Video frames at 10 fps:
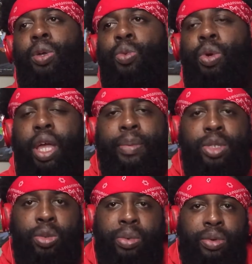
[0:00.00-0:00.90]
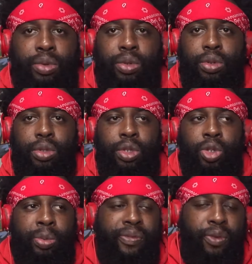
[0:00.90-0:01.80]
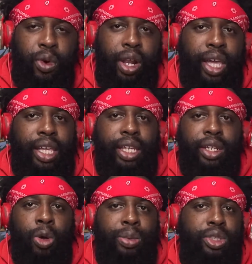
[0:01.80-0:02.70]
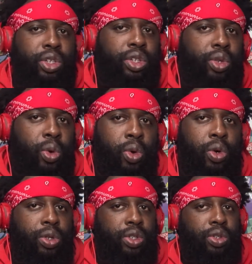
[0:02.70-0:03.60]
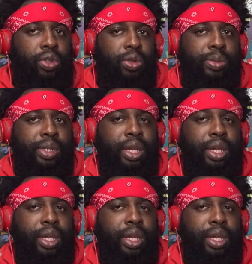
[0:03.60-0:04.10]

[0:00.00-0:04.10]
weren't able to do before, like getting open certain doors. You know what I'm